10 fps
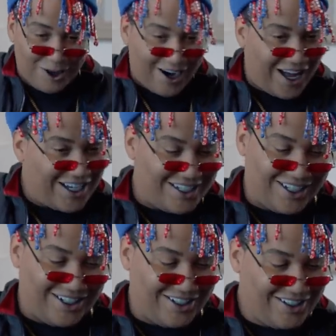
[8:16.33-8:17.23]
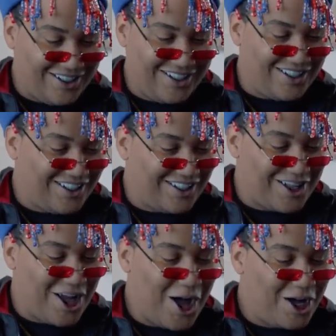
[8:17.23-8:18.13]
Dog, I didn't.
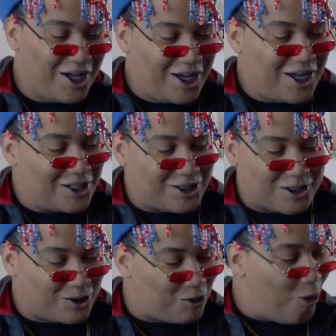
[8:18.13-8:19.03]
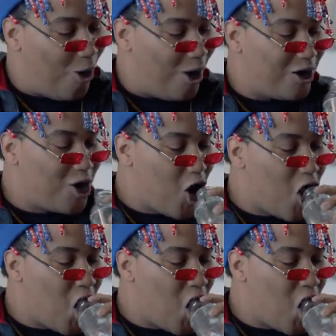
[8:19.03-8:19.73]
It's this water.